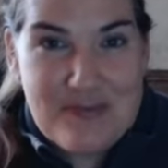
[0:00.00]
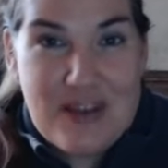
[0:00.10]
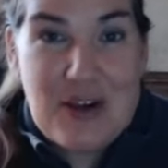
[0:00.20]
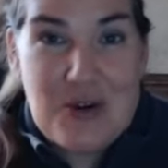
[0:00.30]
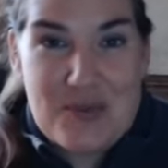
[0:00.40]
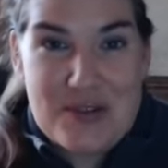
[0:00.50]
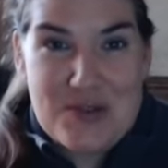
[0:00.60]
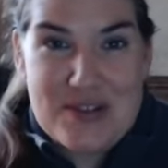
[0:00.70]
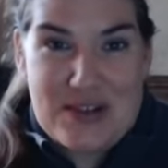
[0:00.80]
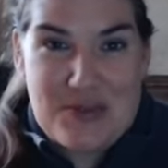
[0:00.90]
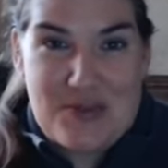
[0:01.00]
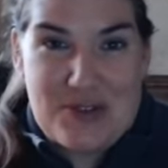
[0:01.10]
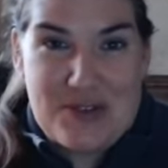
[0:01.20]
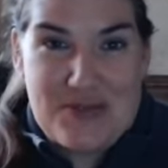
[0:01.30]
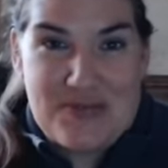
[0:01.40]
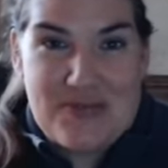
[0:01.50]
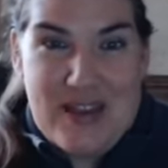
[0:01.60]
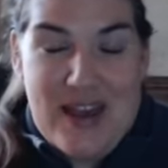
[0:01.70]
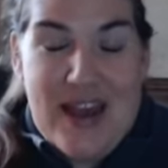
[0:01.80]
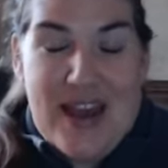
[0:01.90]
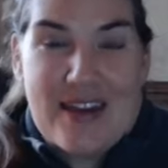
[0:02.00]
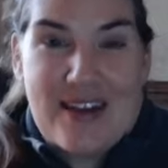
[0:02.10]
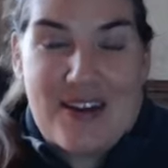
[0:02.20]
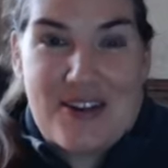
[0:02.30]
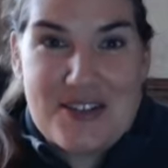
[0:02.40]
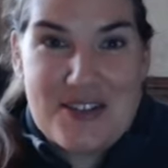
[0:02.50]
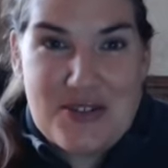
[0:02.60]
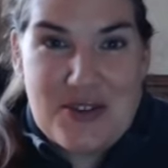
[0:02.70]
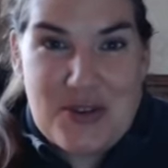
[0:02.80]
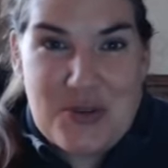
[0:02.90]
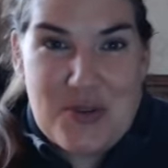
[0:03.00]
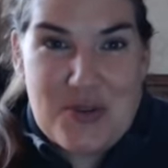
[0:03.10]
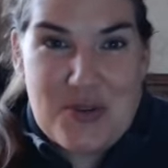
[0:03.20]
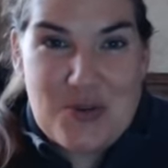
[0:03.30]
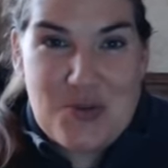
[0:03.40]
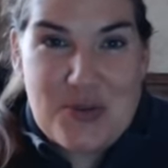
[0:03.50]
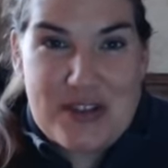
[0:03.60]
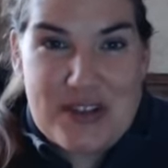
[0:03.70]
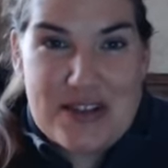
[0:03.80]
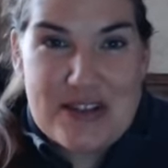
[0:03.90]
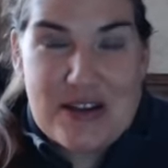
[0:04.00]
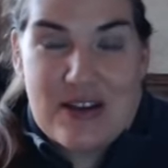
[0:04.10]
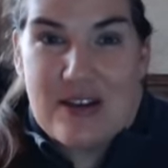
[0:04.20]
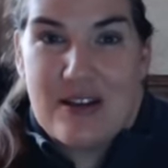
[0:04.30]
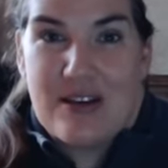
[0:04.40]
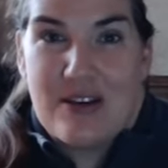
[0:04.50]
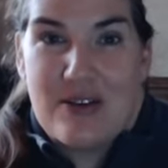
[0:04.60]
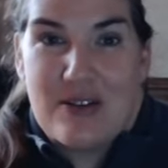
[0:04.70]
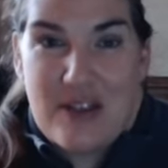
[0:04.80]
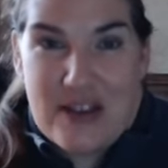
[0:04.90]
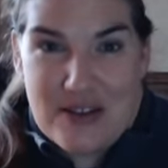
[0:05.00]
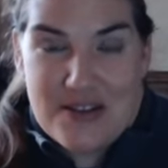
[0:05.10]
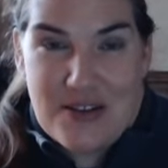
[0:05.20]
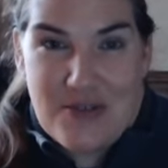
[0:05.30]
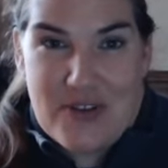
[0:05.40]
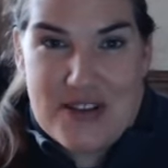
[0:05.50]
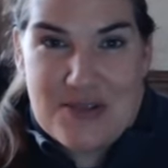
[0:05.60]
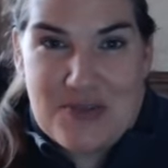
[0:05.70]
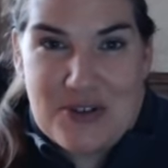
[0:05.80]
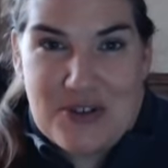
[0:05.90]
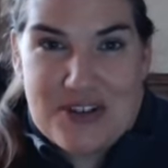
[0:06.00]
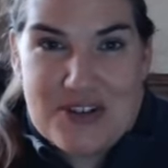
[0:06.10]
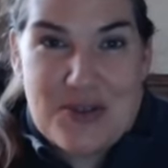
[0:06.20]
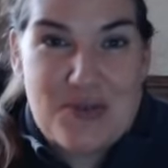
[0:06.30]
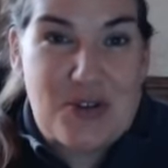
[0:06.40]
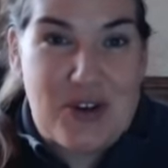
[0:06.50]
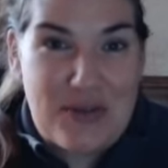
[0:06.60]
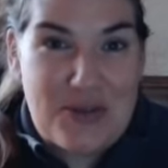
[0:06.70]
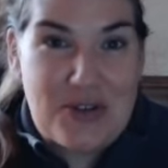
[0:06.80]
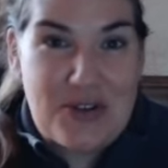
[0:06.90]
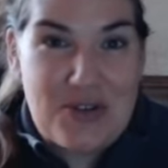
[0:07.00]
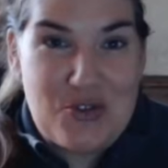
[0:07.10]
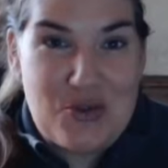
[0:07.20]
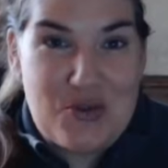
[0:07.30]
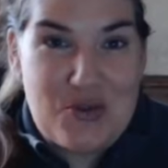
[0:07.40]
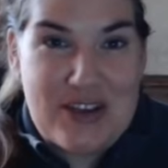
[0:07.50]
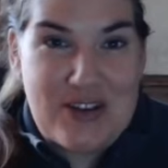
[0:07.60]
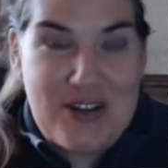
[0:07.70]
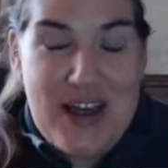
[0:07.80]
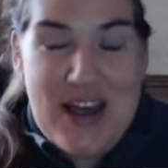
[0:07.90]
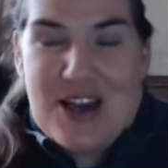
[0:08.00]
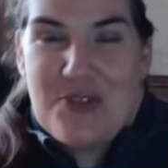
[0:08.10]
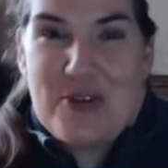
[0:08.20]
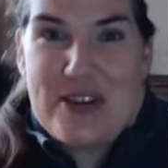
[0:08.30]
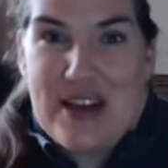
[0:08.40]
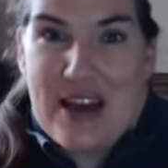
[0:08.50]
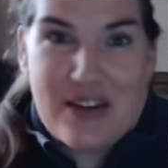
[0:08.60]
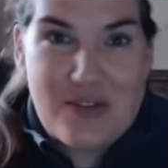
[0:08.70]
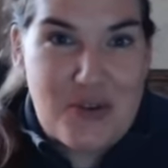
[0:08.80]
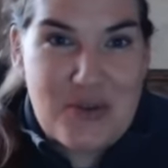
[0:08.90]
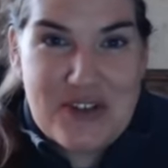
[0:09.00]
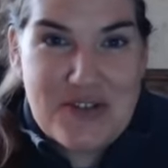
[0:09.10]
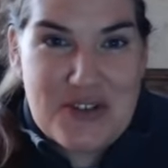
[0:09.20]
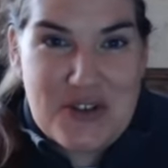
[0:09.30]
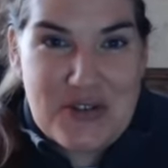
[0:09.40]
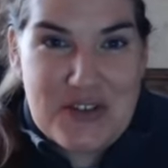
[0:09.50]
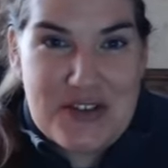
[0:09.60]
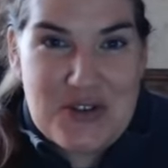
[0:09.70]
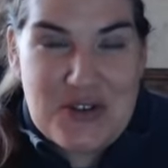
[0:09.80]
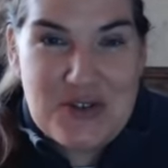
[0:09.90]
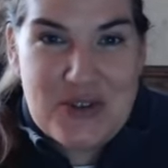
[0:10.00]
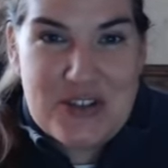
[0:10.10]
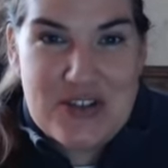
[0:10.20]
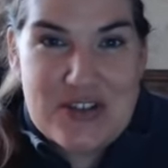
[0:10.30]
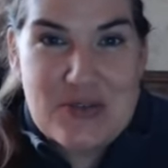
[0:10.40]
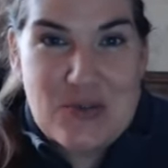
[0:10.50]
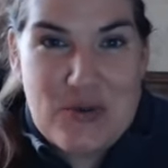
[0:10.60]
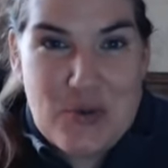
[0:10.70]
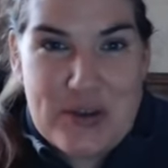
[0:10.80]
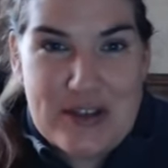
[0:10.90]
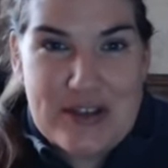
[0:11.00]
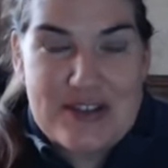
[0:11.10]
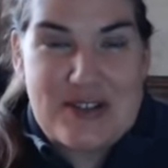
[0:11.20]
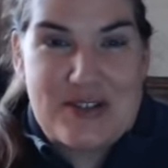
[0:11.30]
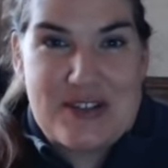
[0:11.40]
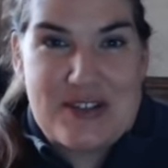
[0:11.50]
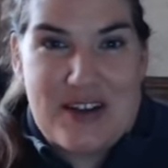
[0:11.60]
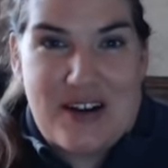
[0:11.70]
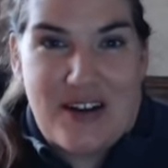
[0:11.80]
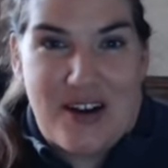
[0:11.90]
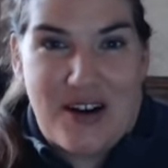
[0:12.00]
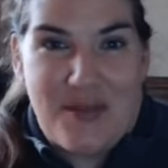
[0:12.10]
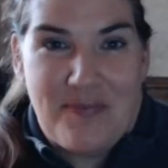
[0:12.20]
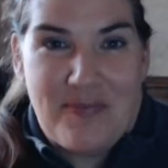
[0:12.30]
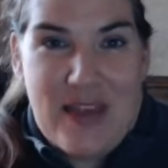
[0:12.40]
I hope this was helpful. And I also hope that you will please like us on Facebook, subscribe to our YouTube channel. If we can ever be of service, you can reach us at riverbendconsulting.com.